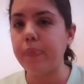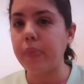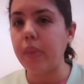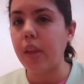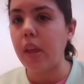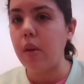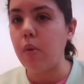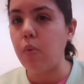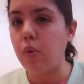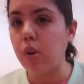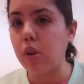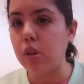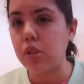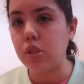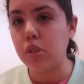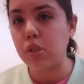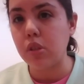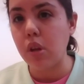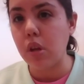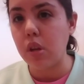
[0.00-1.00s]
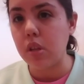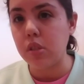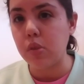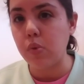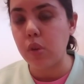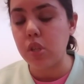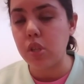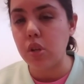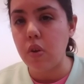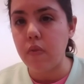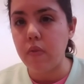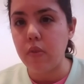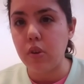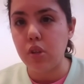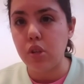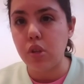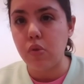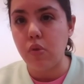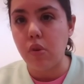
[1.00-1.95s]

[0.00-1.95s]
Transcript: And we're going to switch over to